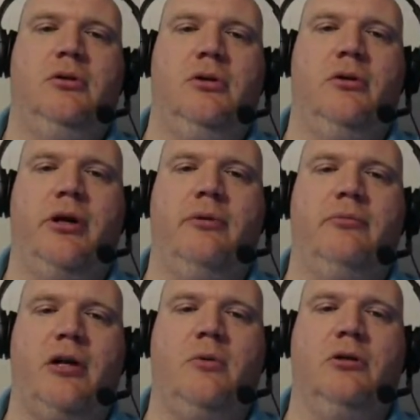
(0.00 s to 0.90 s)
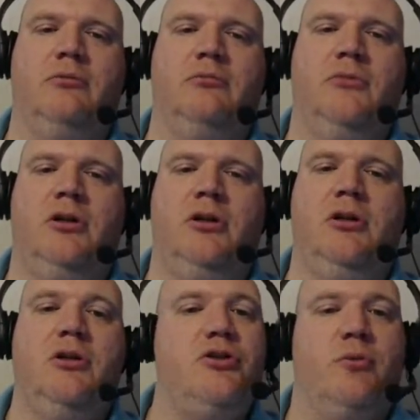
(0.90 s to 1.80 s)
Okay, that'll work.
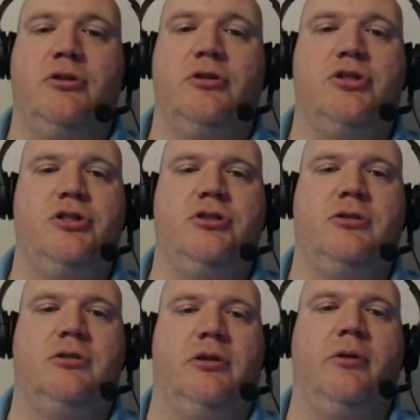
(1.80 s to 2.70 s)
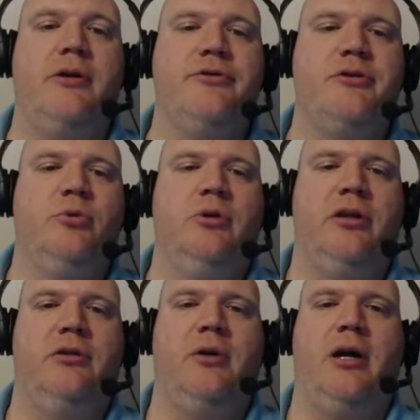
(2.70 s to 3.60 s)
So we're just going to throw down some more
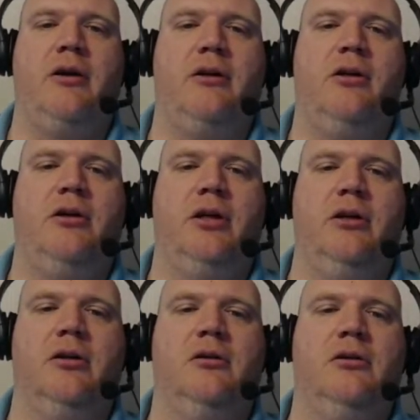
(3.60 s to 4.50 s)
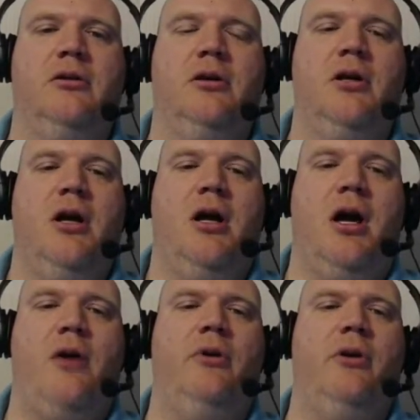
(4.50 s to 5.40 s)
netherrack right along here.
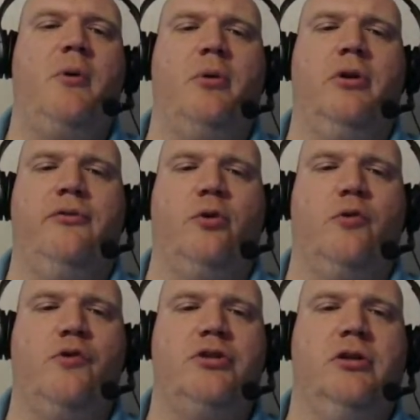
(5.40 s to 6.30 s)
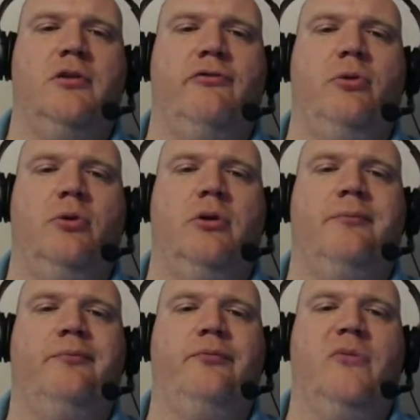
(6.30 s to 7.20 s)
And really what we're looking for is we're just looking for
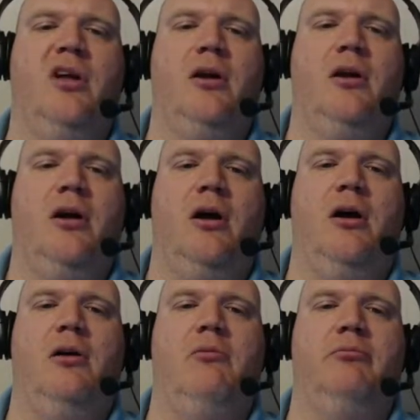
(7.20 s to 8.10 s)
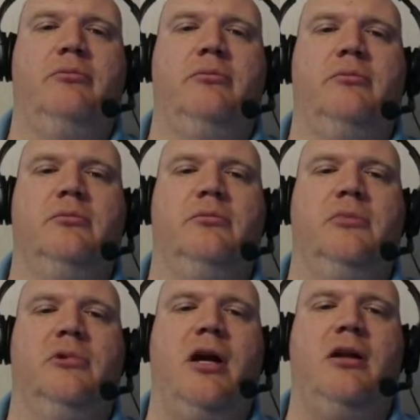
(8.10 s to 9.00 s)
kind
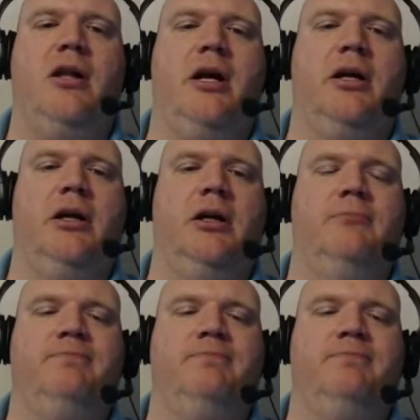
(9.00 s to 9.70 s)
of like a